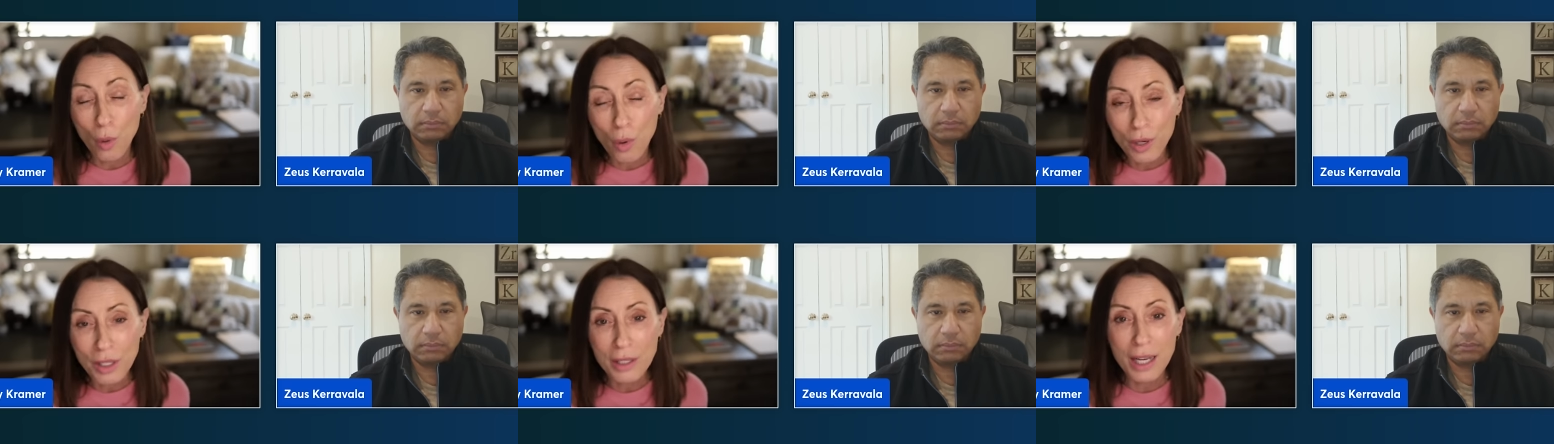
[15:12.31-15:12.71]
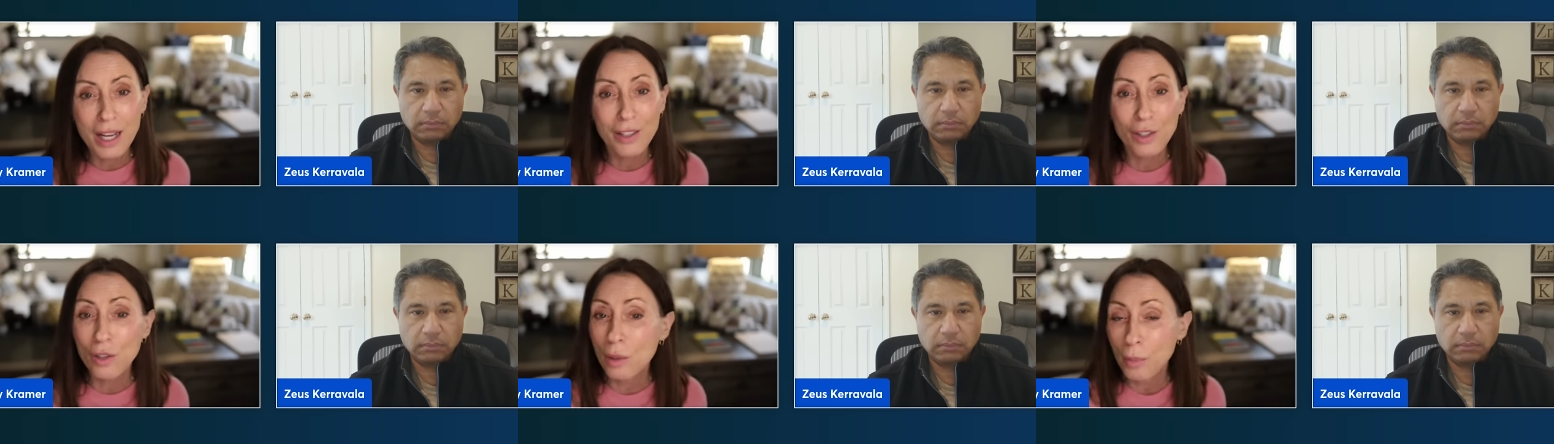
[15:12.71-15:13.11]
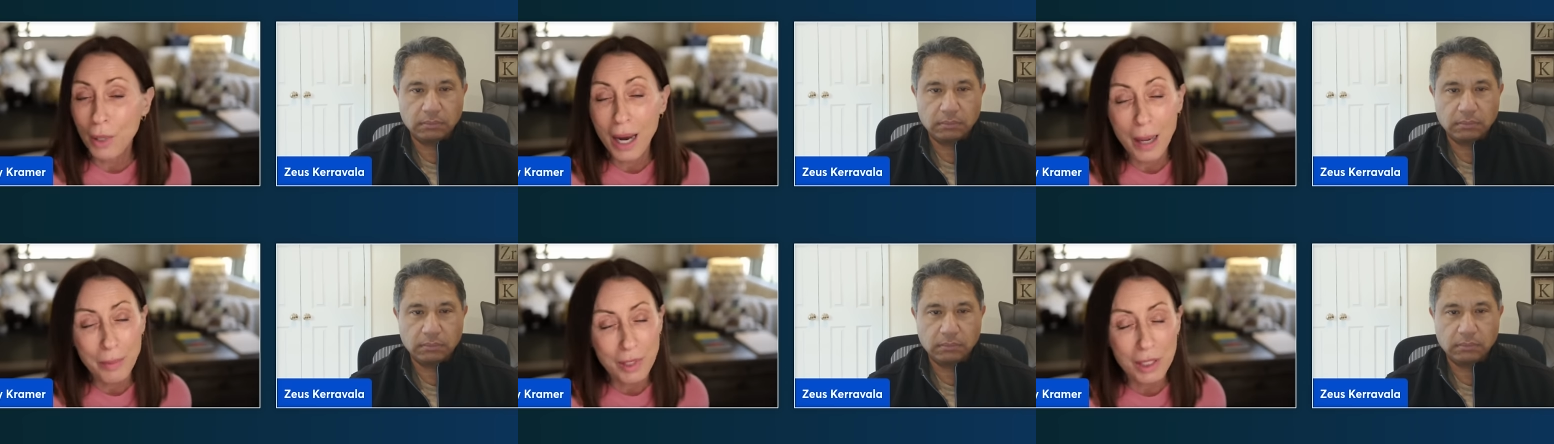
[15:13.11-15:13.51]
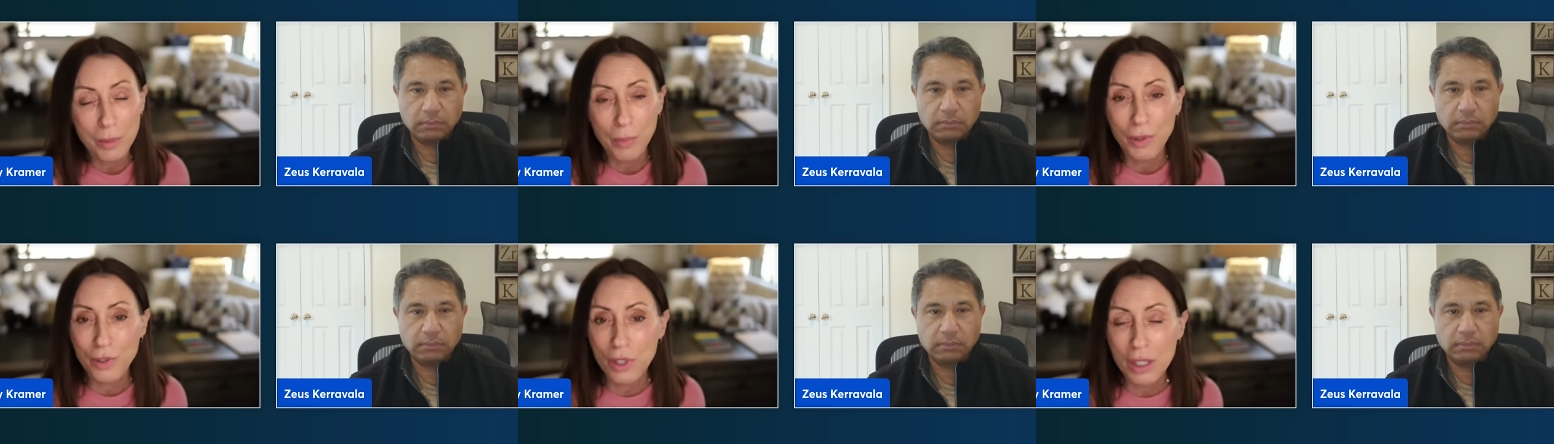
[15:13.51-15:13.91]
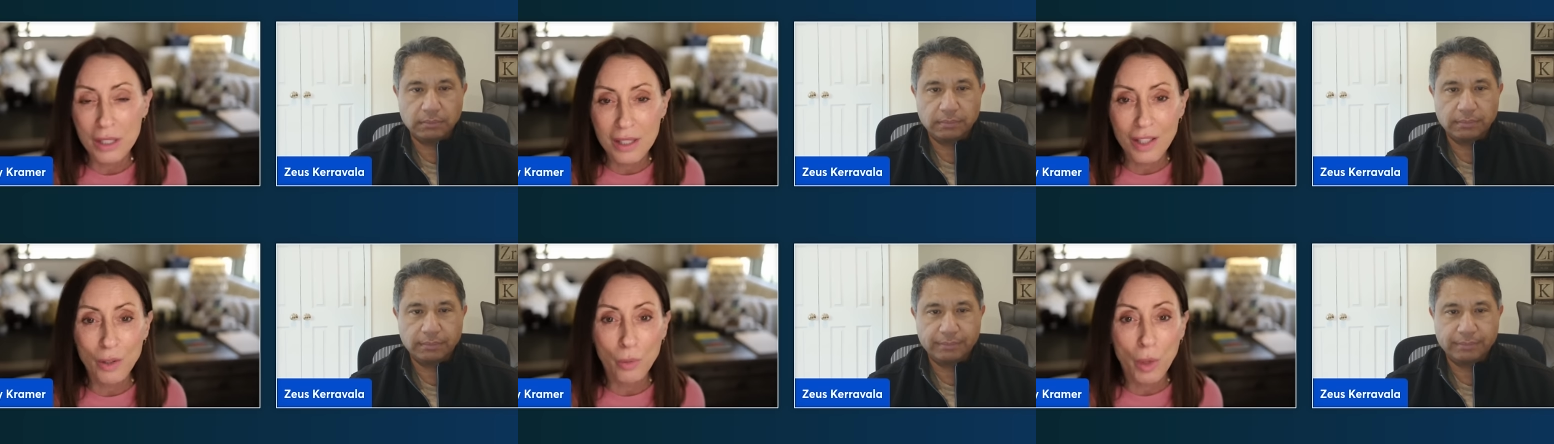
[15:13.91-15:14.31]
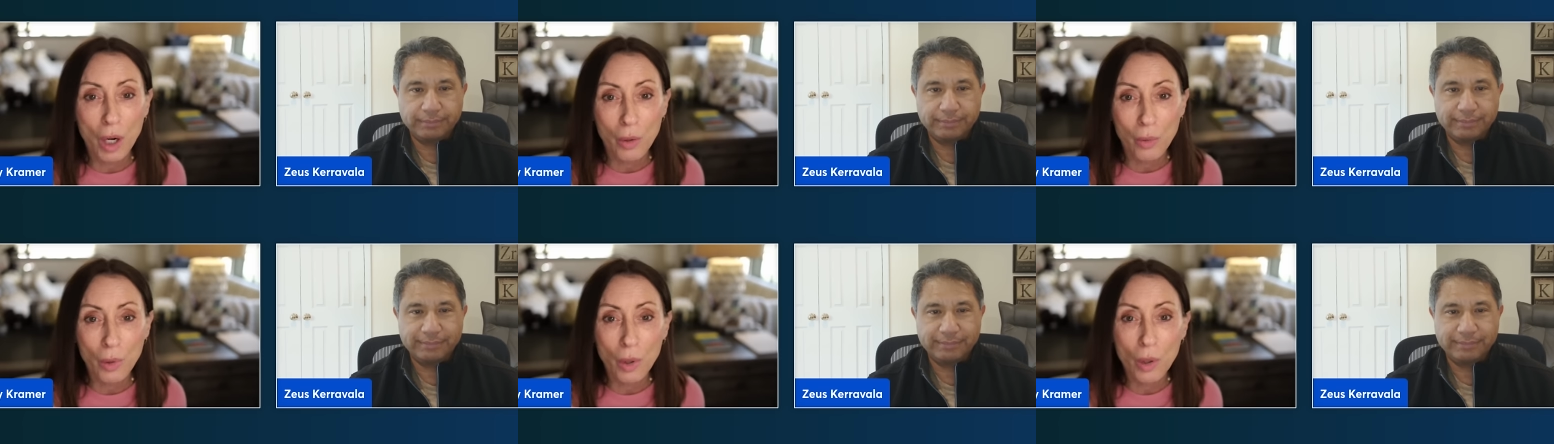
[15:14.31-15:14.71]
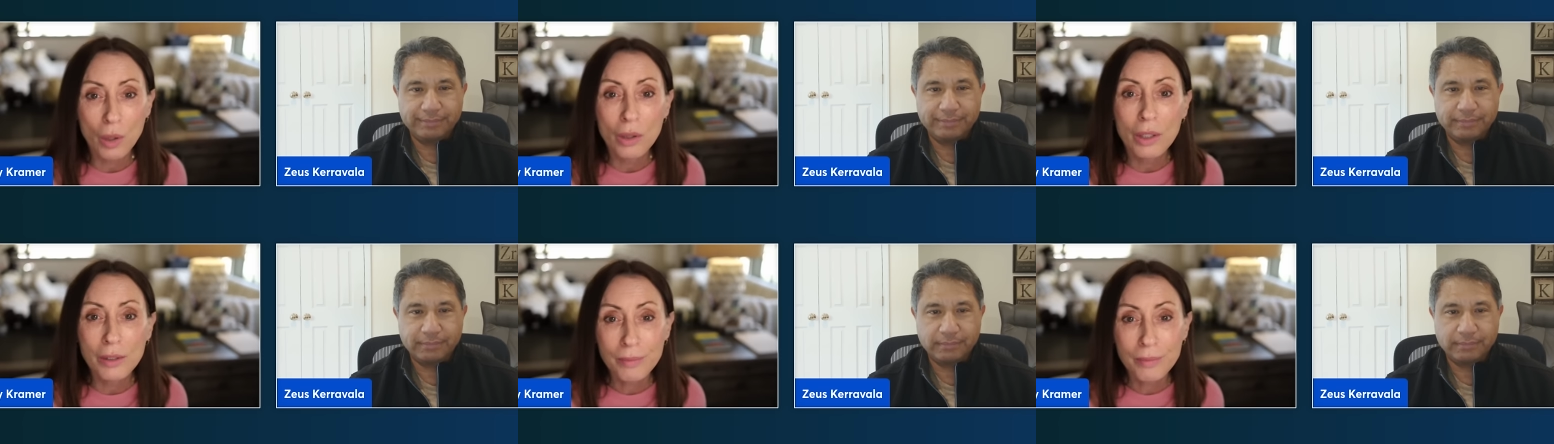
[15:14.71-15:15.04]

Speaker 1: or to tell you that perhaps this person is in the wrong role.